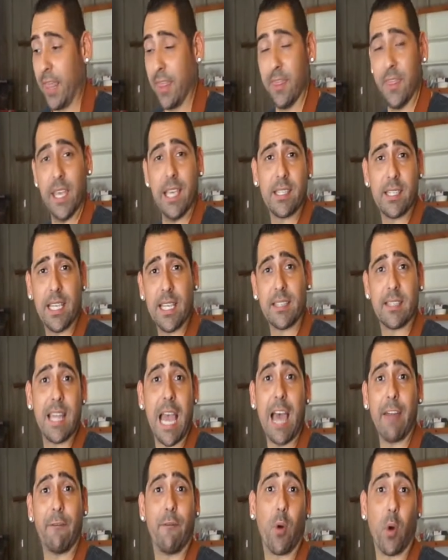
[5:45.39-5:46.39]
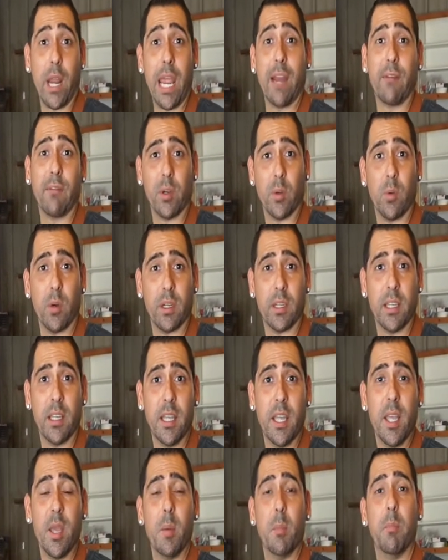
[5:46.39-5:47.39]
This is not for everyone,
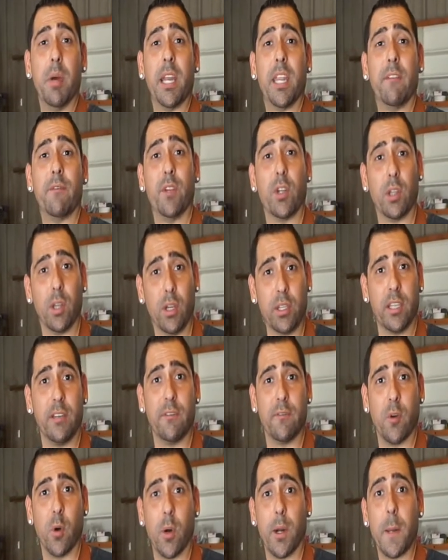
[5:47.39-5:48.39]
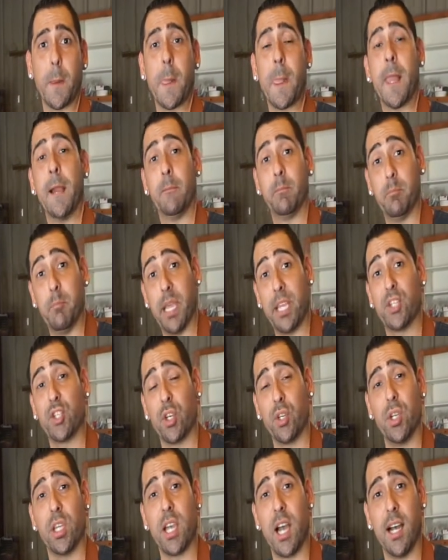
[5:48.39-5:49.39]
but if you're looking for it, make sure
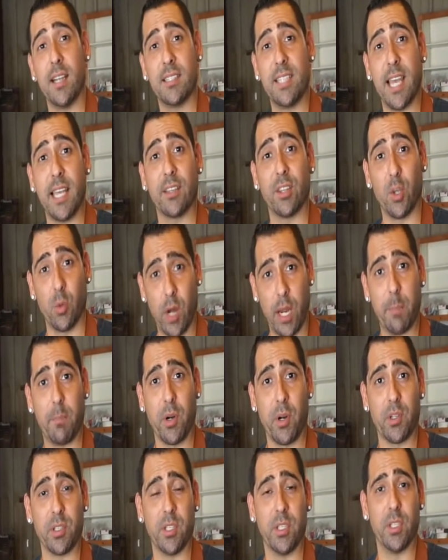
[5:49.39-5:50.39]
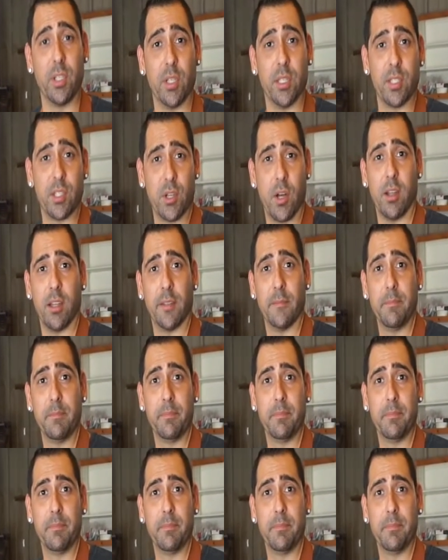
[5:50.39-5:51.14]
you contact the right person to install.